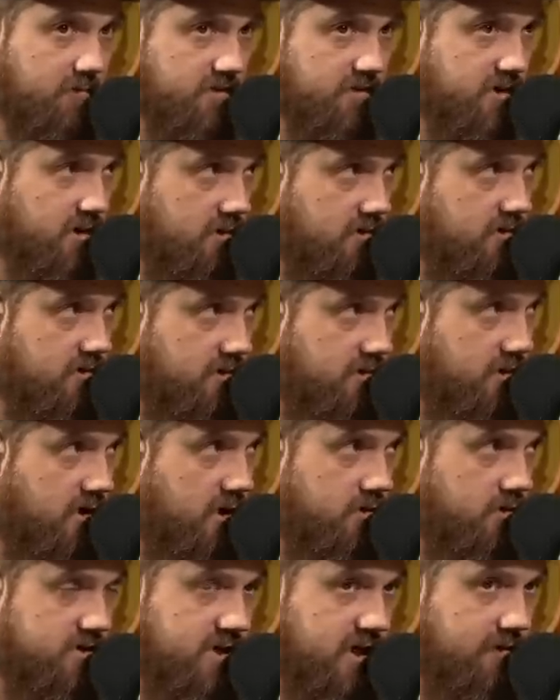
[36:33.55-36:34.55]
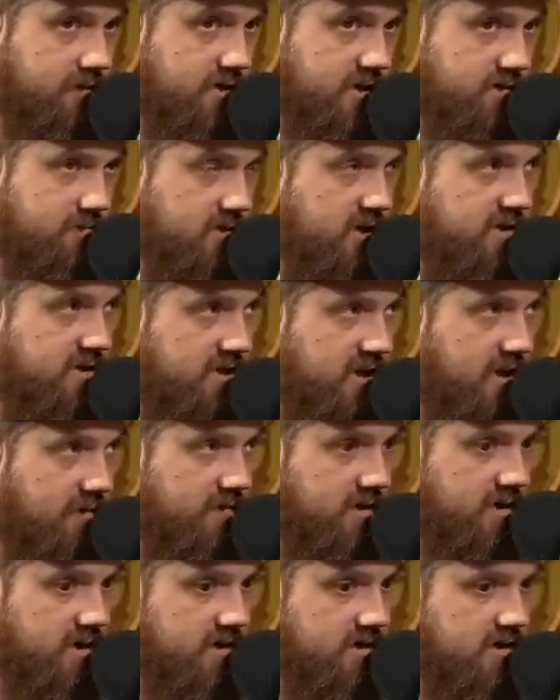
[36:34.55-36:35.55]
It was a low seventies, mid
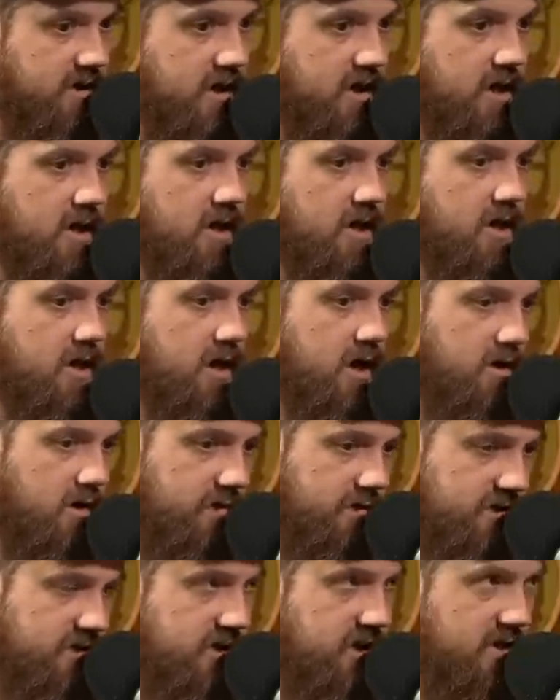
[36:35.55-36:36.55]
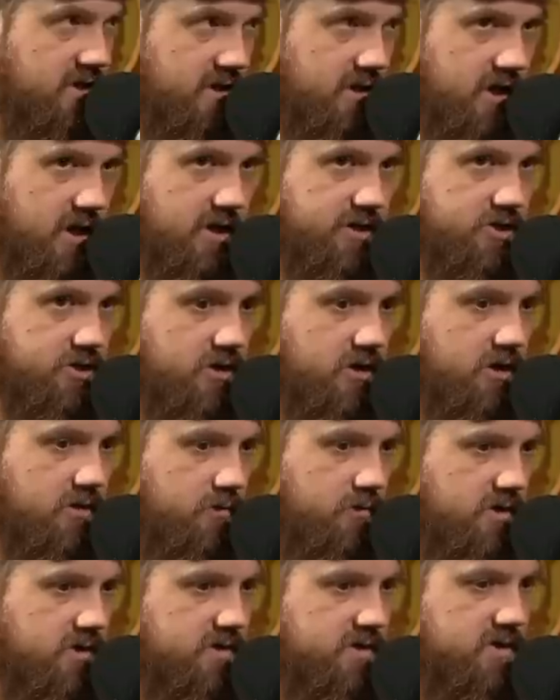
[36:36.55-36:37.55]
seventies, and on the season last year it
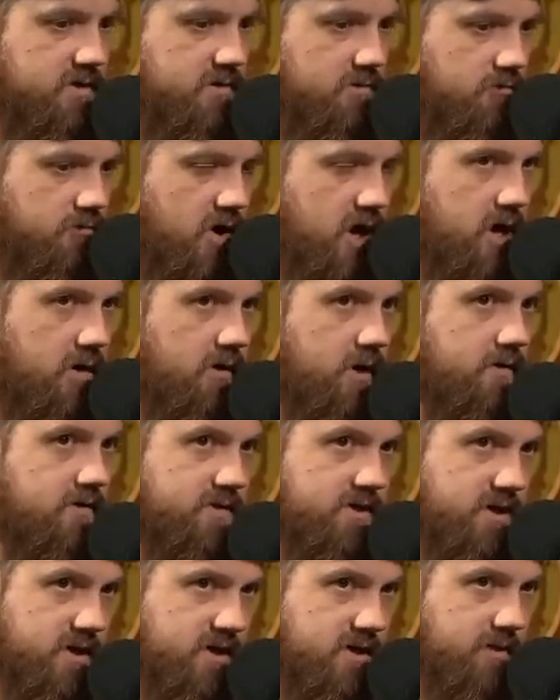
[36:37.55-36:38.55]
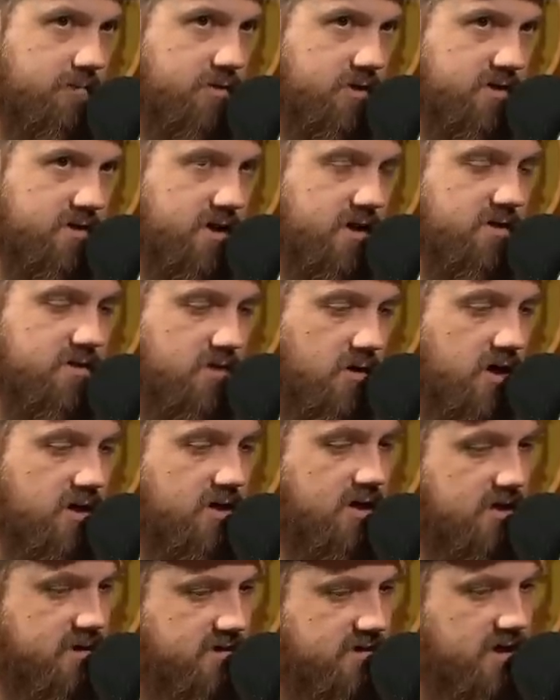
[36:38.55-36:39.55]
was right around sixty percent. So I
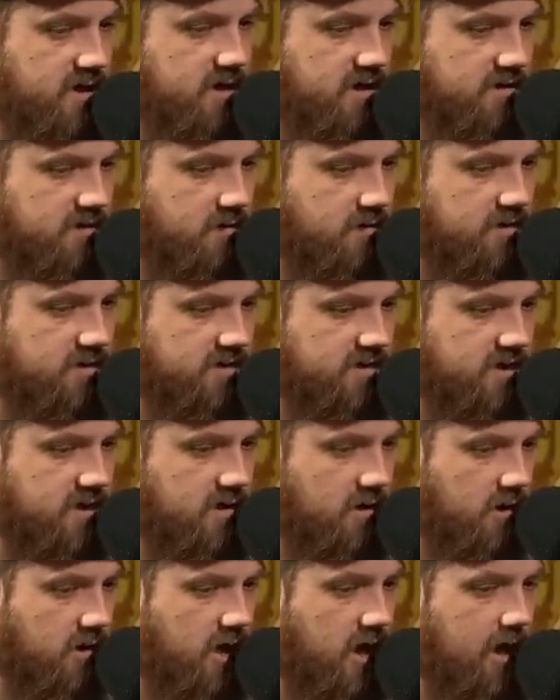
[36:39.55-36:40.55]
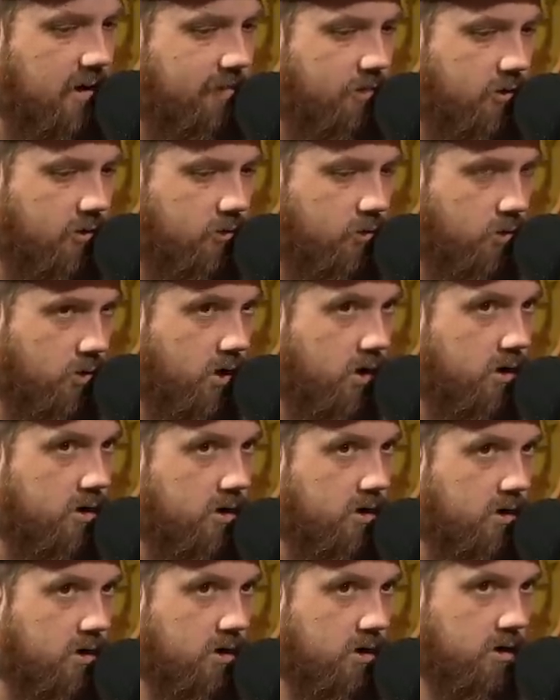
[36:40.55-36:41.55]
think Zeke is going to see a lot more work.
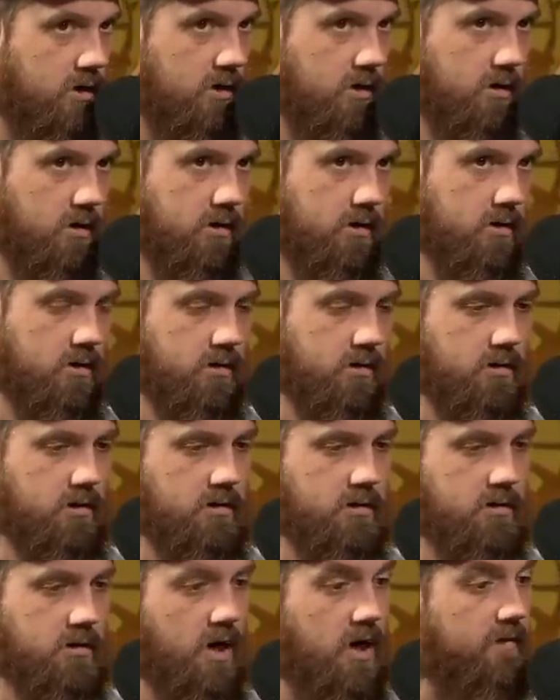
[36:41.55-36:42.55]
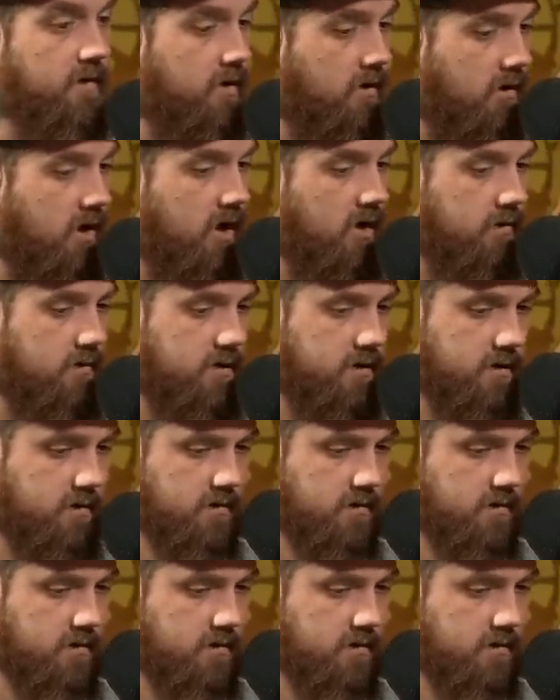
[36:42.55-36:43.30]
I was going to ask you for Zeke on the ground.